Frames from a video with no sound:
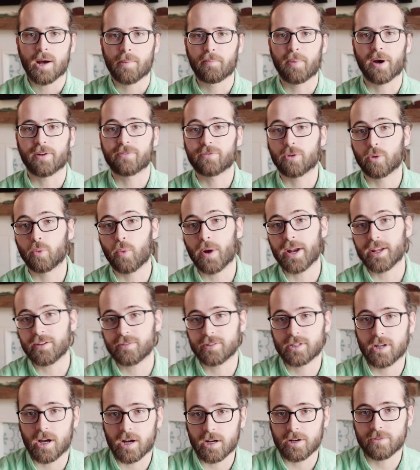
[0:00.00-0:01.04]
But for wedding
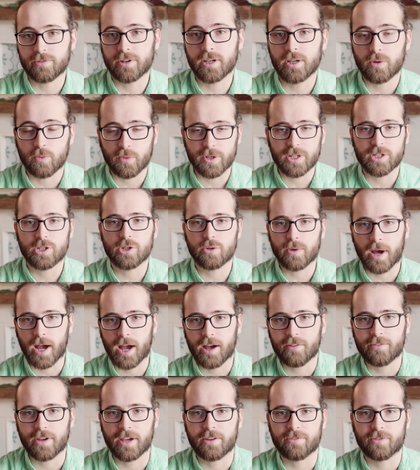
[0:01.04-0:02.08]
photography, we do
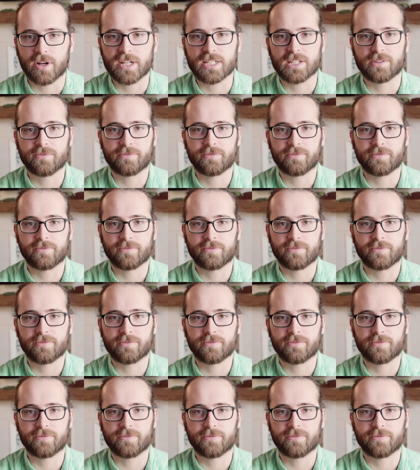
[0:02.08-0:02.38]
have a friends